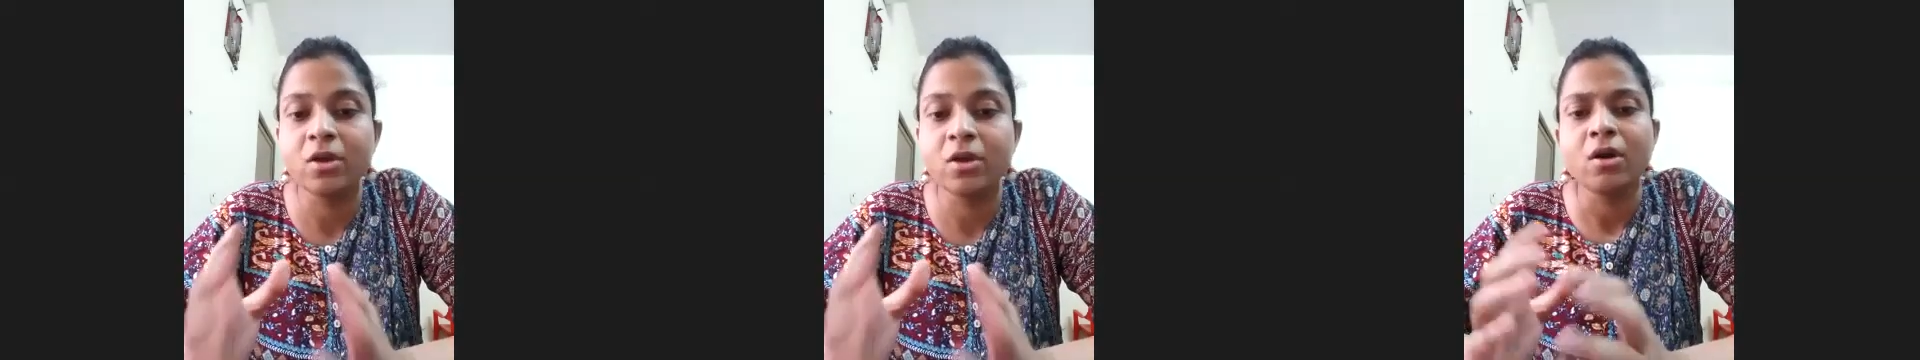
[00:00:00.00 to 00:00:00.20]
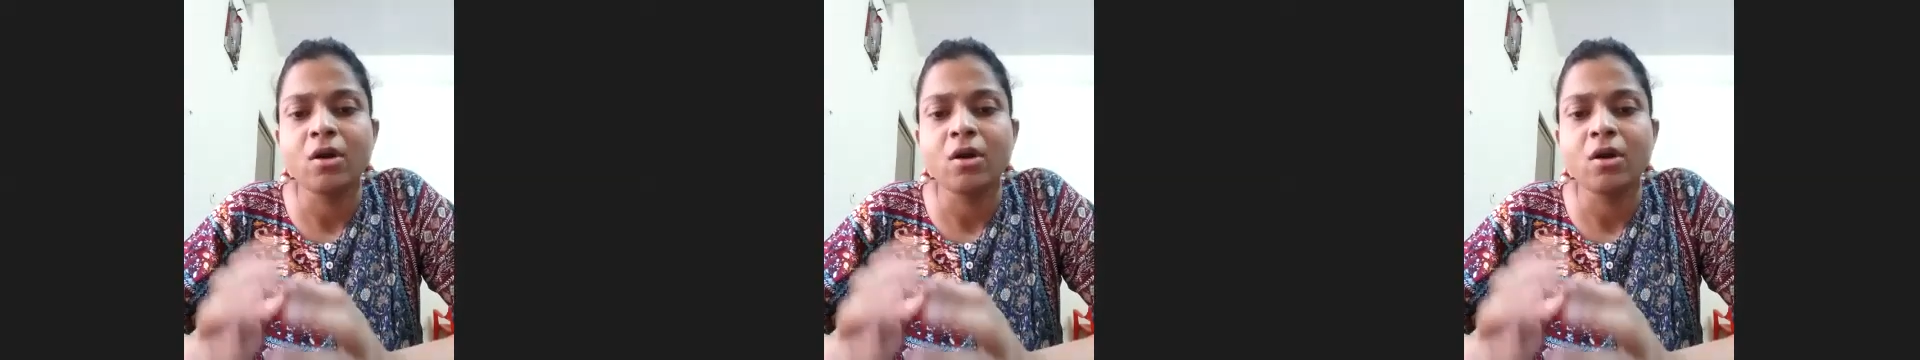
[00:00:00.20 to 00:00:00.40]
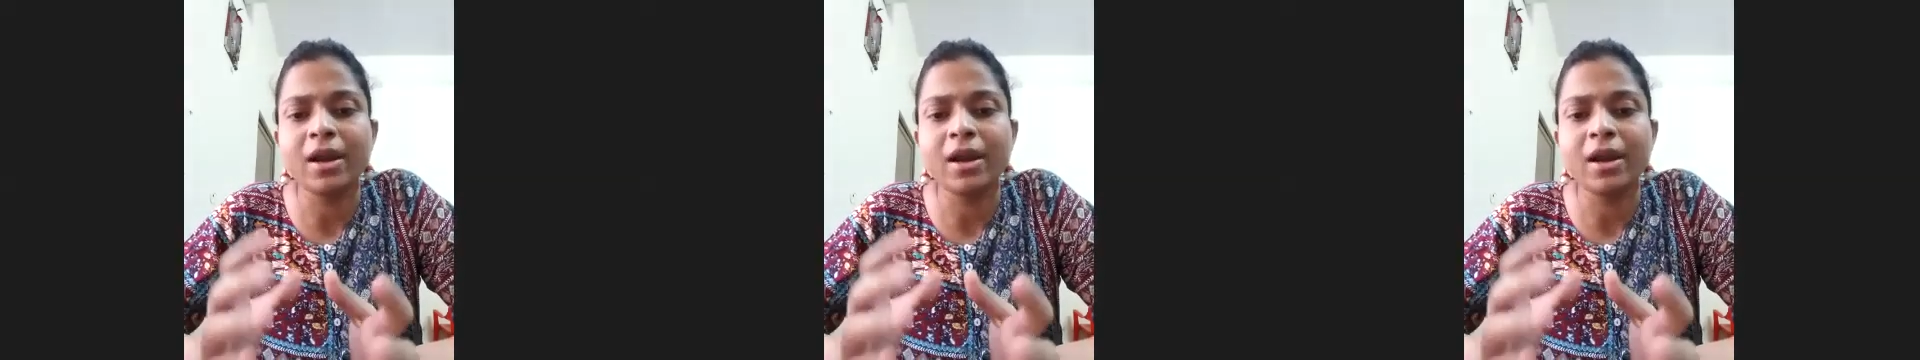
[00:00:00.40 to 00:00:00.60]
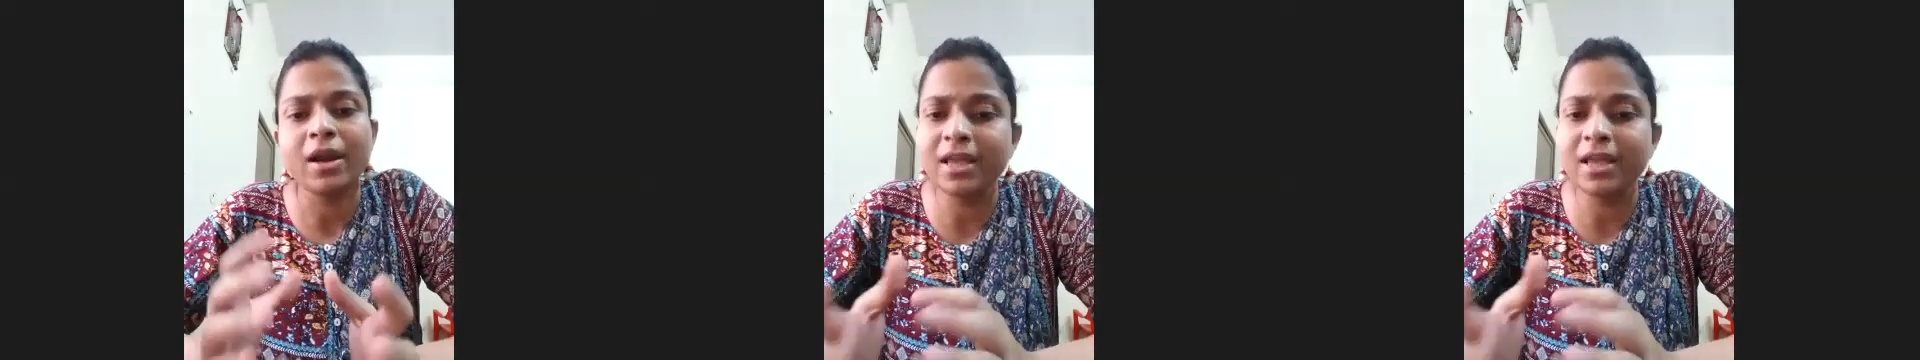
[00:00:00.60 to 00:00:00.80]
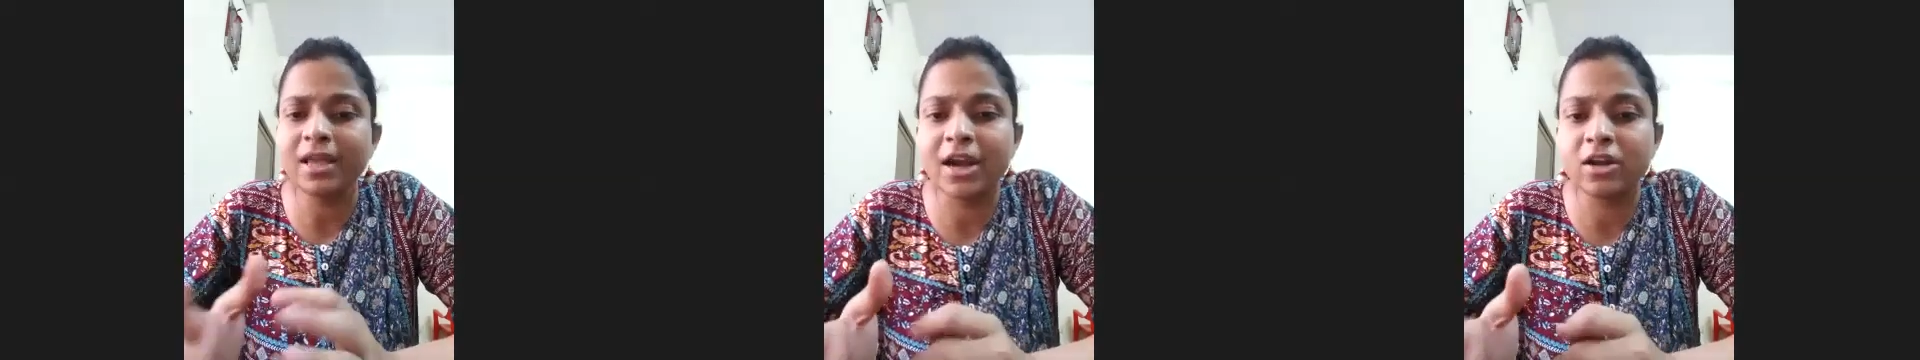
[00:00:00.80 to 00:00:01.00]
or any
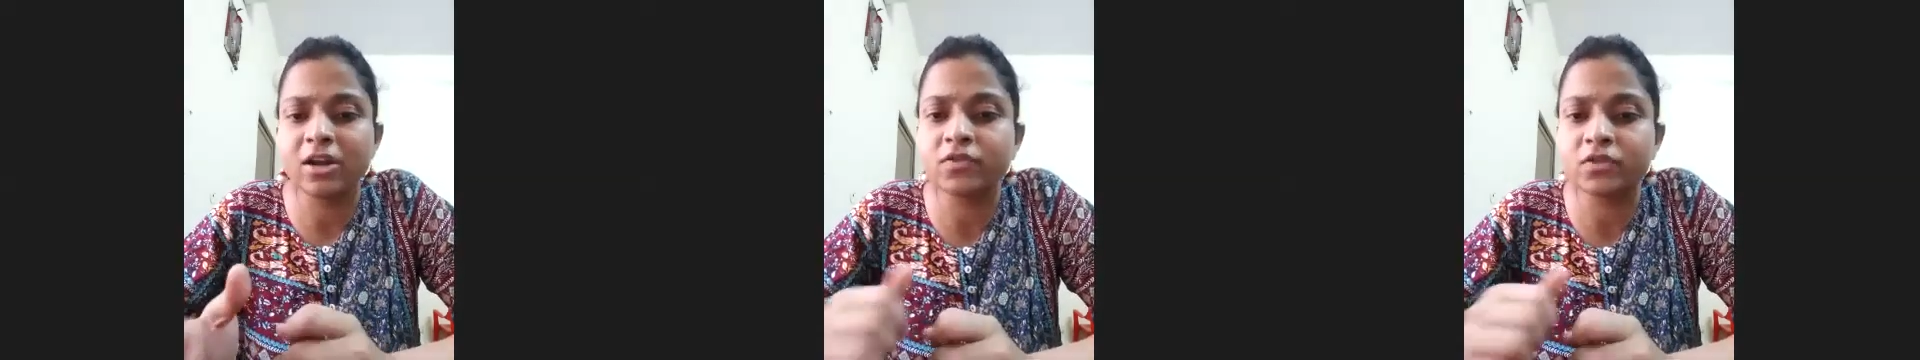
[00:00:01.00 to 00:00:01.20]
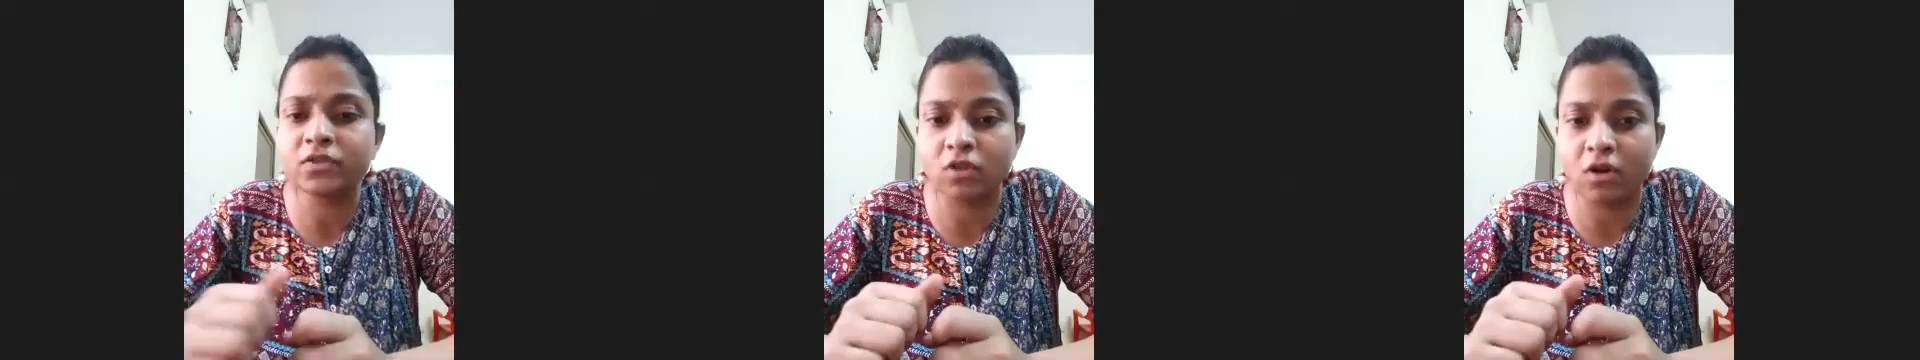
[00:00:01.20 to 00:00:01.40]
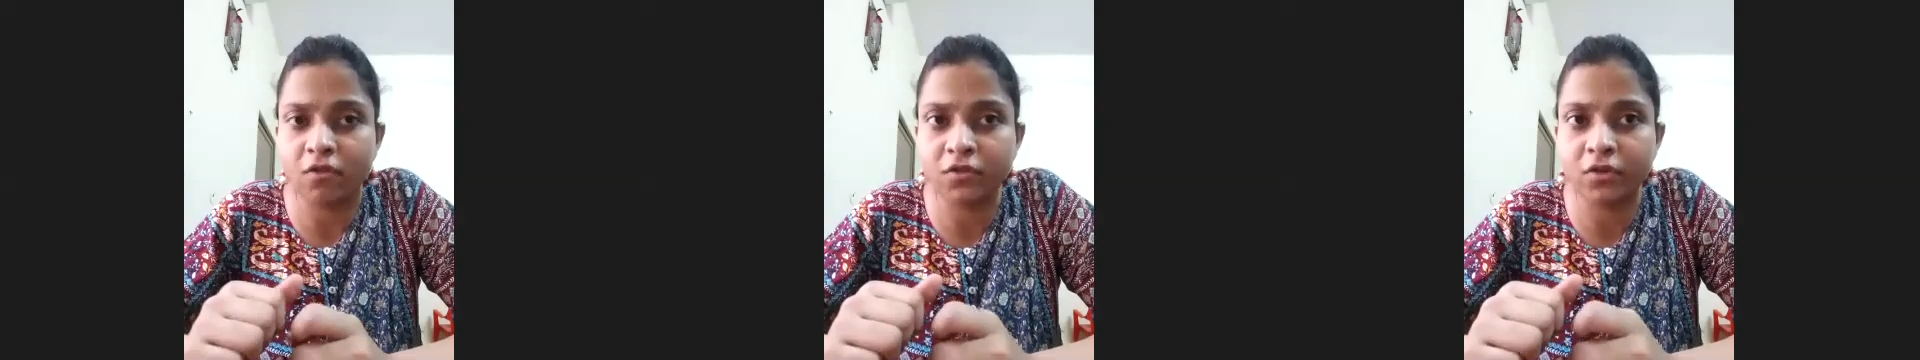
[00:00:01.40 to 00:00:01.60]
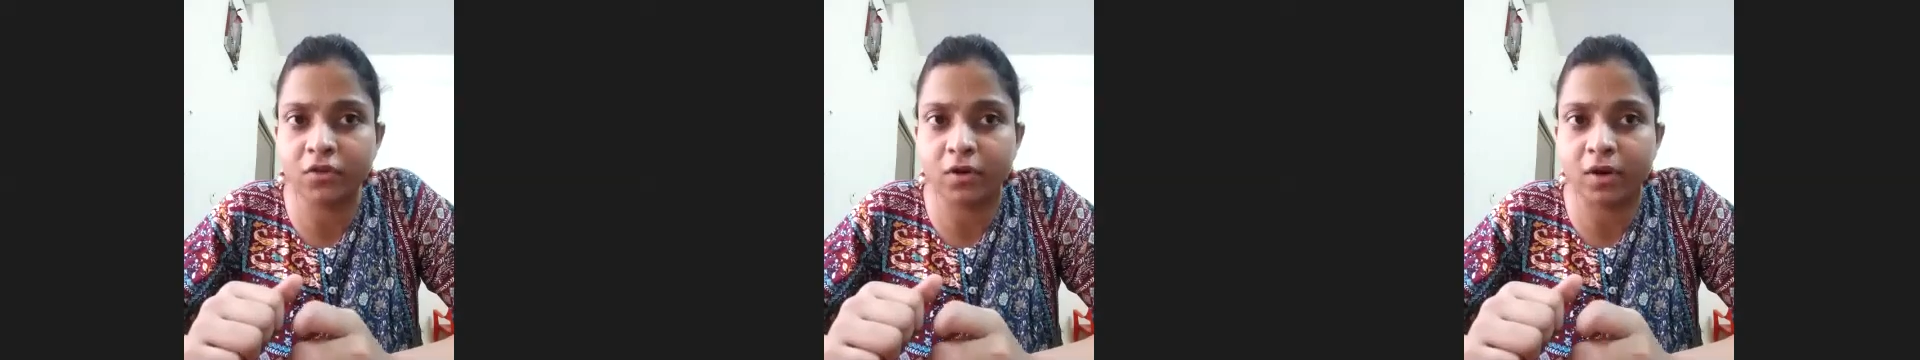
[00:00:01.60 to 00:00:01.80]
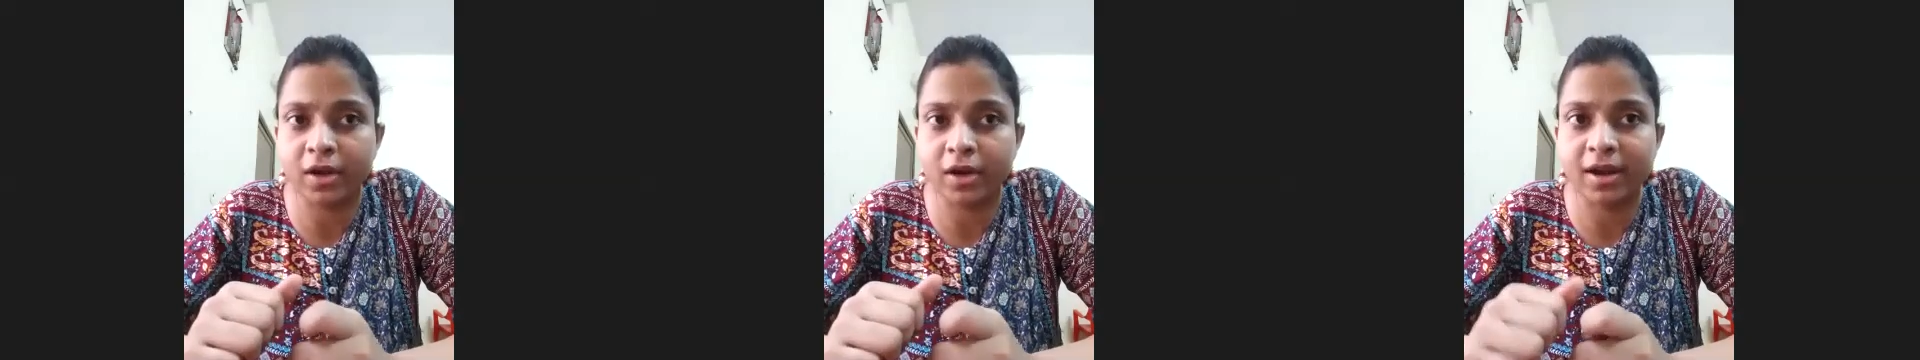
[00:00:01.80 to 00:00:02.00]
kind of soft toy,